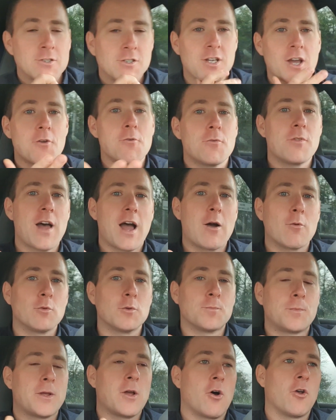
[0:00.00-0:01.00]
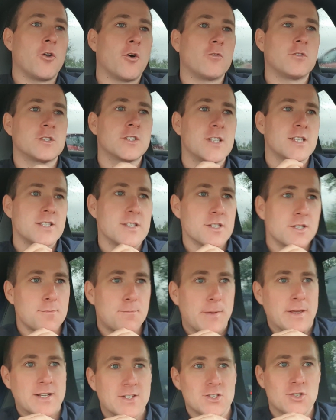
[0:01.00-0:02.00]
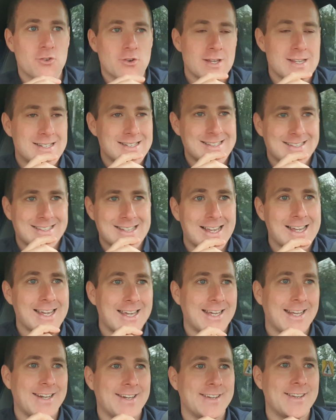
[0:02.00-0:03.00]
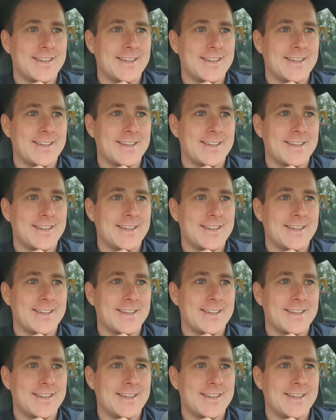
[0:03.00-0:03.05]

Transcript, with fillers: so that would be on obviously the big screens in